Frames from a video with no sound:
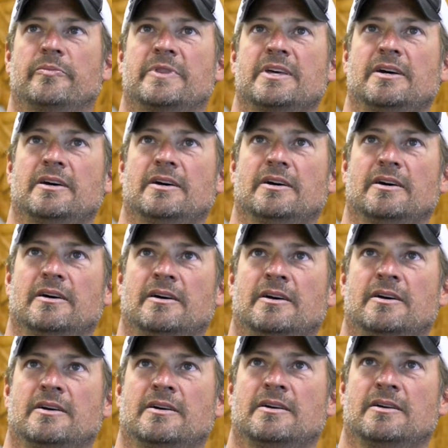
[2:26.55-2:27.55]
the
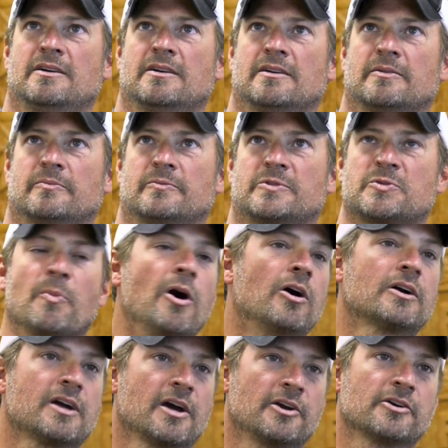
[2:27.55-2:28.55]

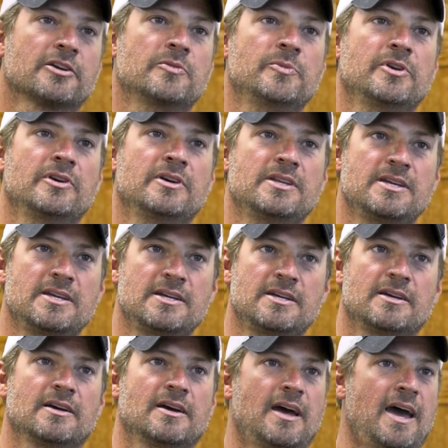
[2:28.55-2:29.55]
small cutter
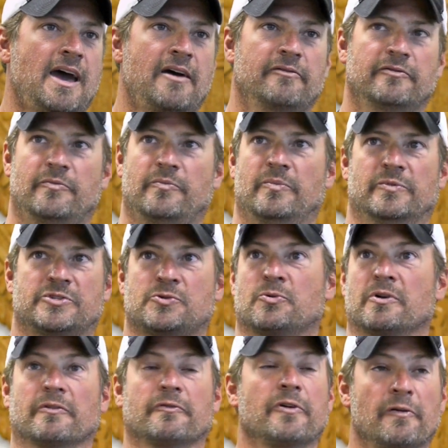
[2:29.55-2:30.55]
community have
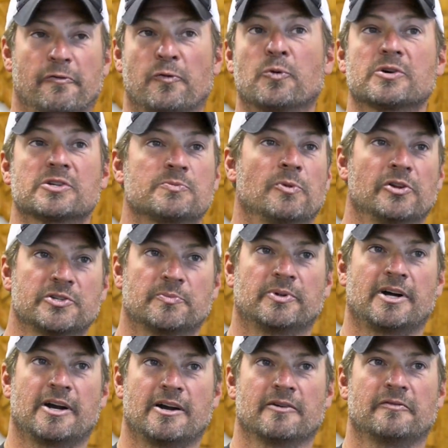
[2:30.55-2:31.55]
sort of a force
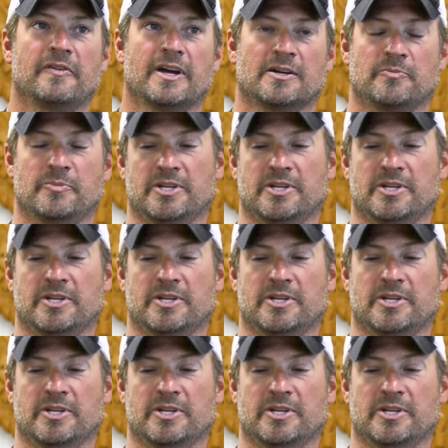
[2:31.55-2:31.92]
multiplier effect,